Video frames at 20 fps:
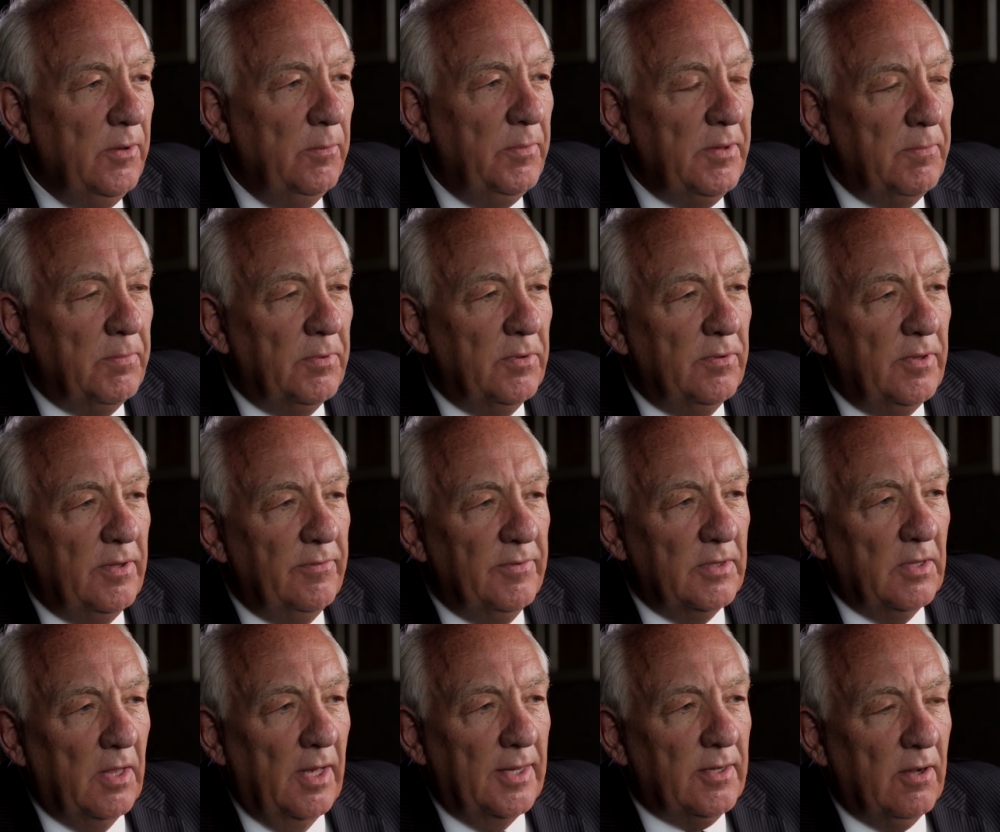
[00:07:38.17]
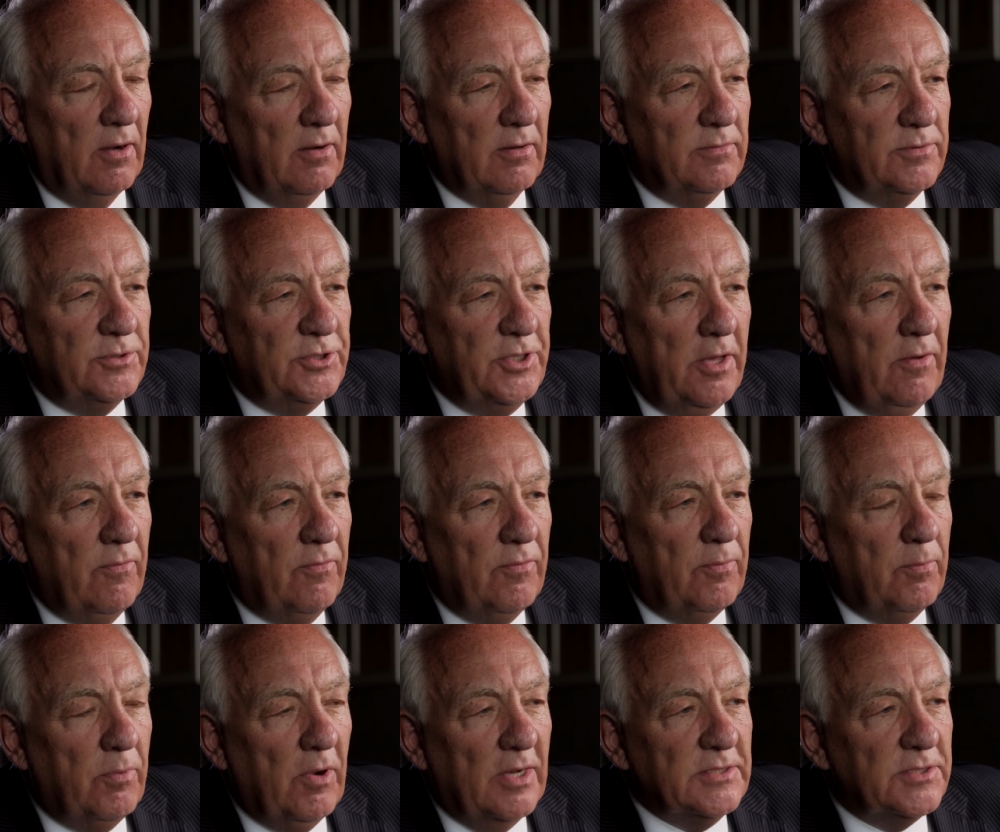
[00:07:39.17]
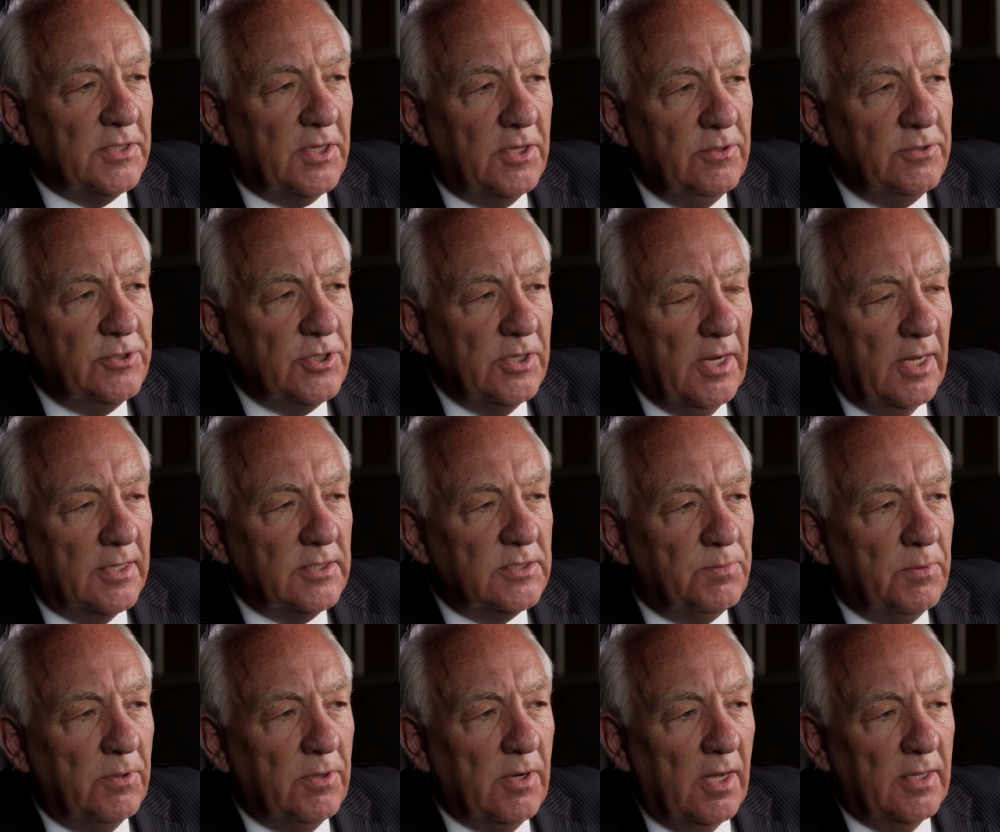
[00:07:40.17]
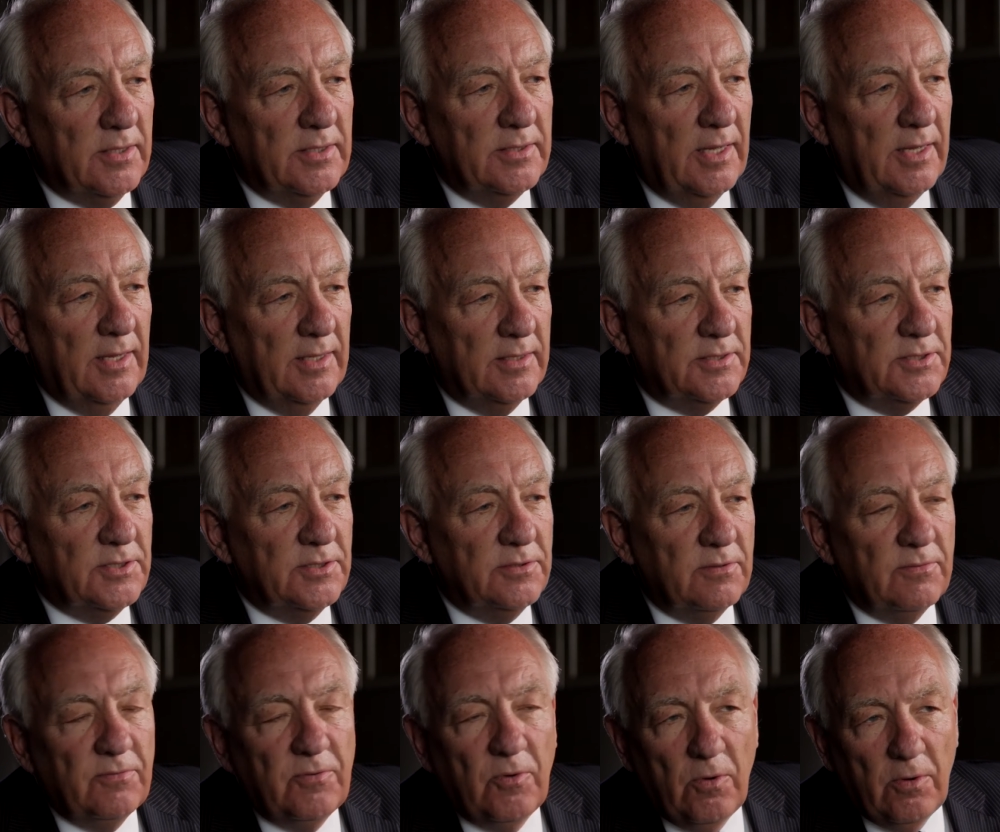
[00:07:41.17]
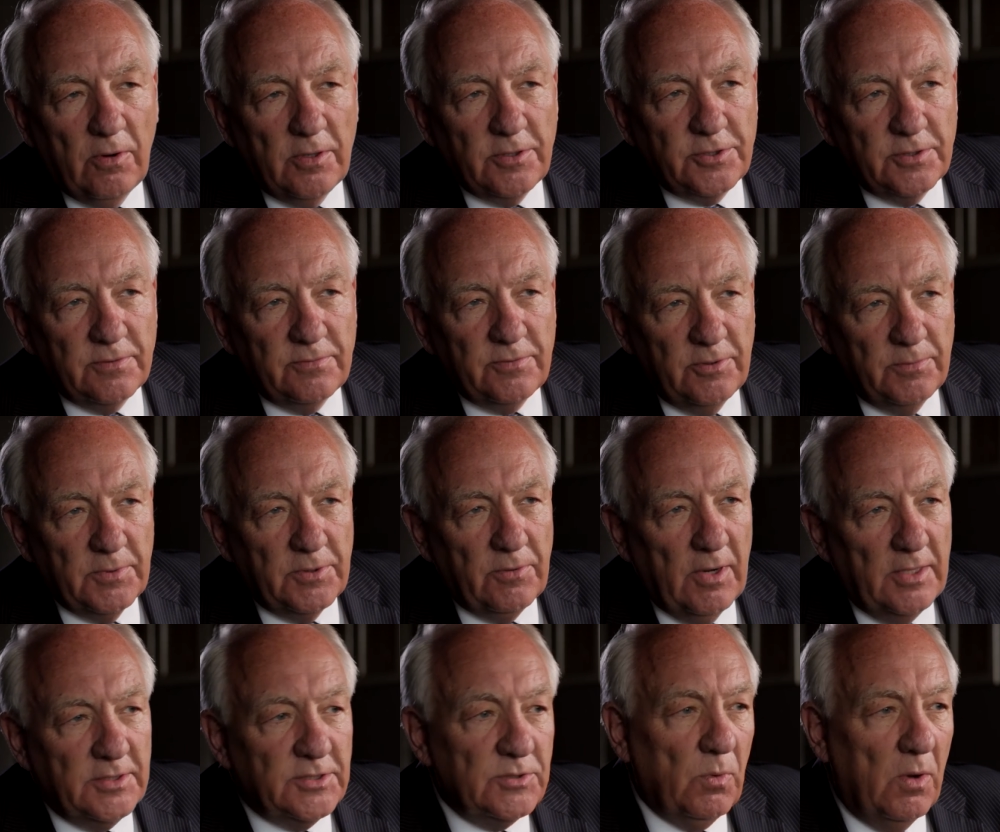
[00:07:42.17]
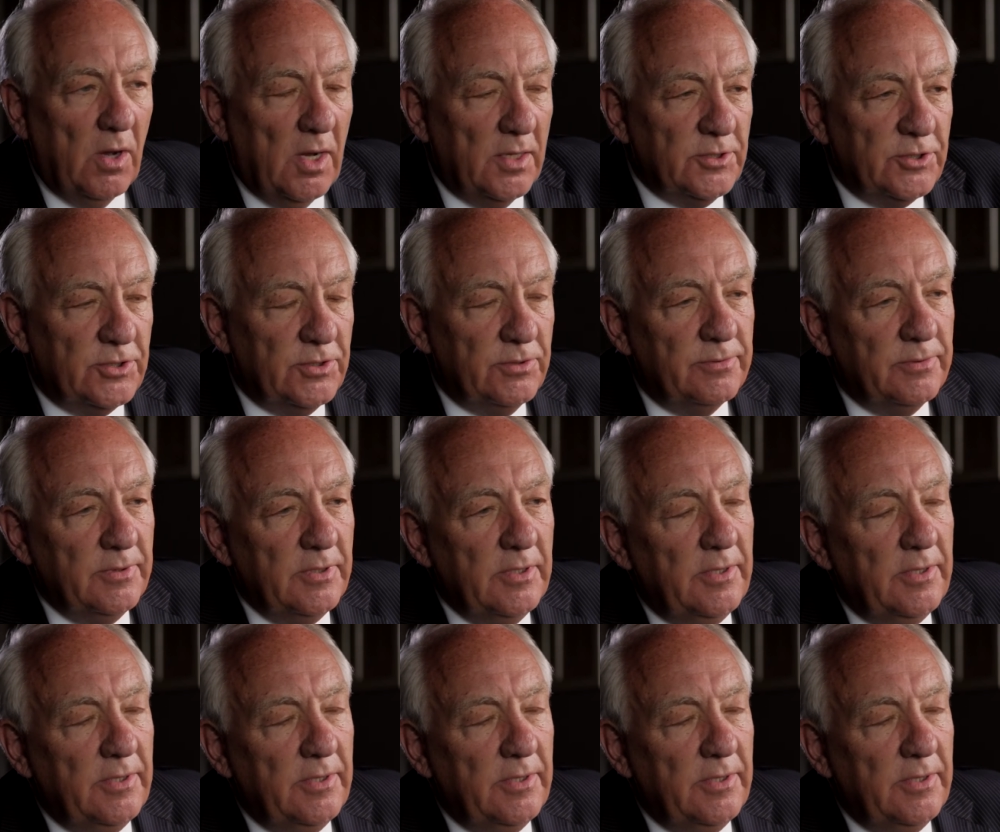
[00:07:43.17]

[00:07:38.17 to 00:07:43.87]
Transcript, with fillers: people even like our chief prosecution expert, Alison Des Forges of Human Rights Watch, who